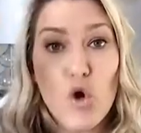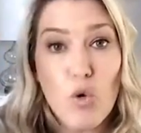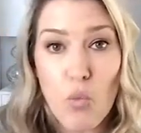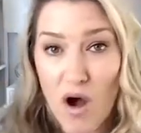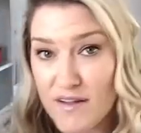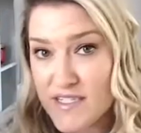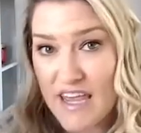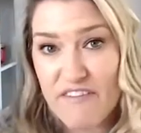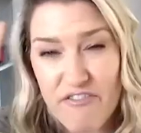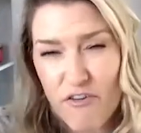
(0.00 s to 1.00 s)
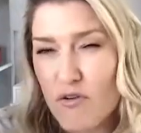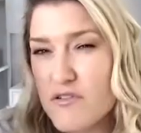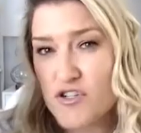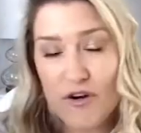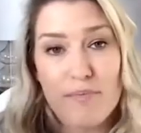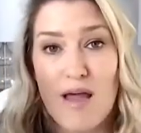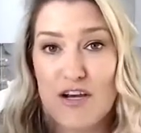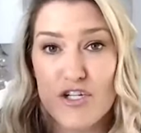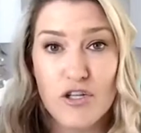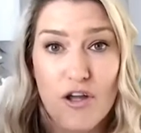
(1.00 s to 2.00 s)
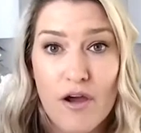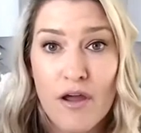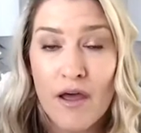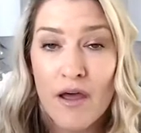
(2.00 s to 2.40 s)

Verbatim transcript: who wants a full strip lash look